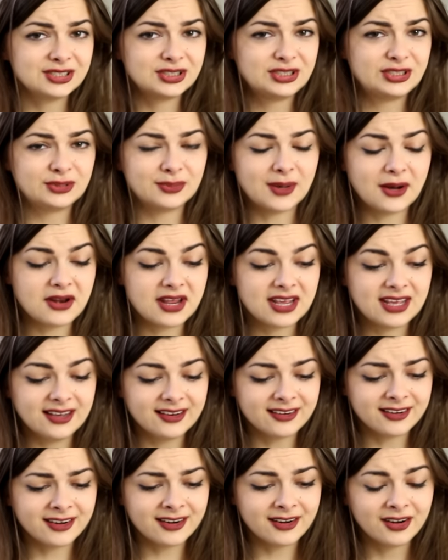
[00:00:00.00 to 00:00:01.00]
to about
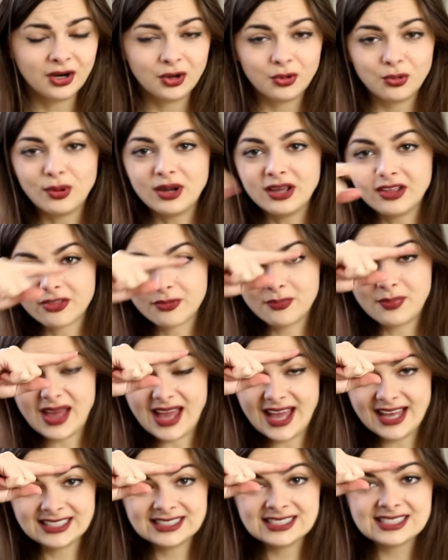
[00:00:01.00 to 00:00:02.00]
here with
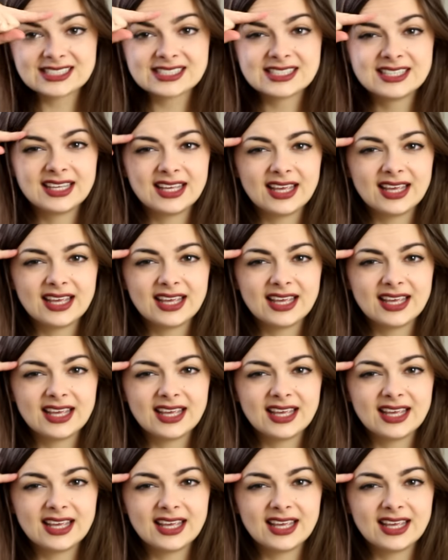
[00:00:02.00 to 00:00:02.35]
bangs